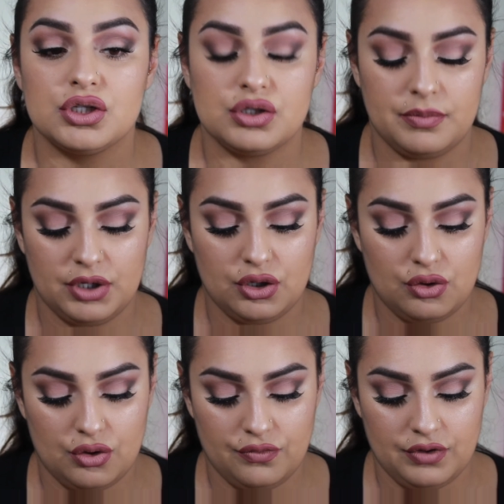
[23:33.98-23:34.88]
so I'm going to
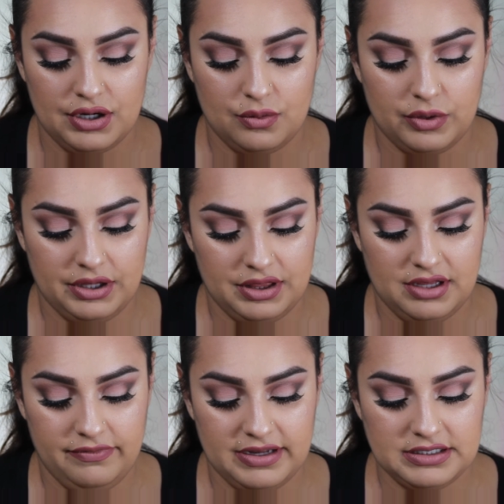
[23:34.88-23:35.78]
go over it with the
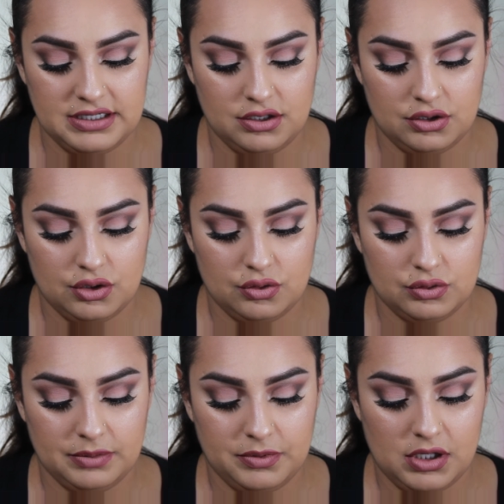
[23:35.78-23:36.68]
Fenty Glow
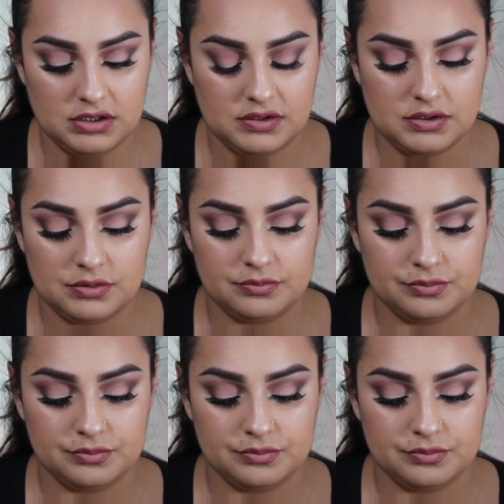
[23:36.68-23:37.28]
Lip Gloss.